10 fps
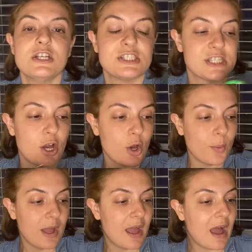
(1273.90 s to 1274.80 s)

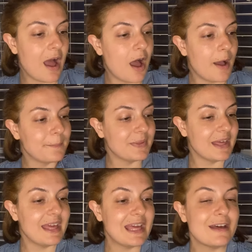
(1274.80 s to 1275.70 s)
So
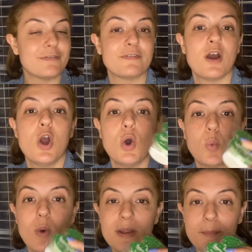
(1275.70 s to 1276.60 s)
if
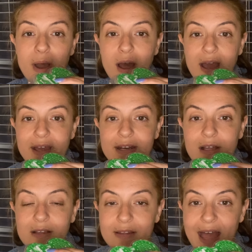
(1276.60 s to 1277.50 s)
one pod
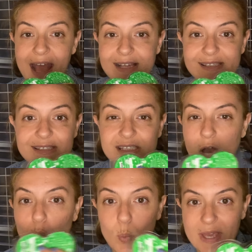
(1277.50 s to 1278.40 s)
lasts
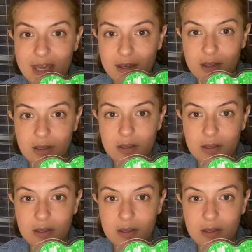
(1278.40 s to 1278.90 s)
a week